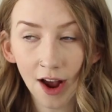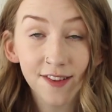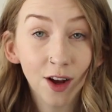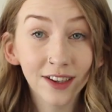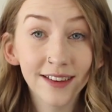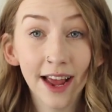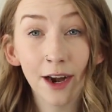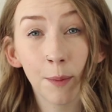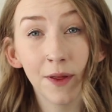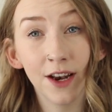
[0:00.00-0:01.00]
I started
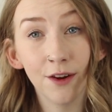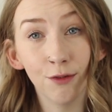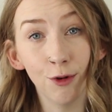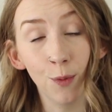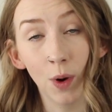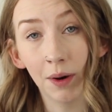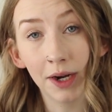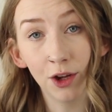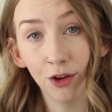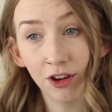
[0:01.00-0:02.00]
setting up in the living room where
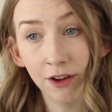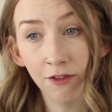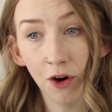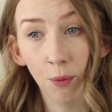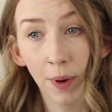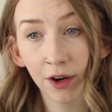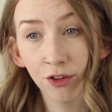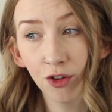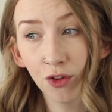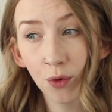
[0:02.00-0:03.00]
I usually film, and
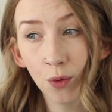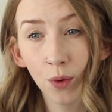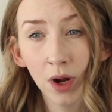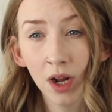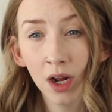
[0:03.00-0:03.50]
I just thought,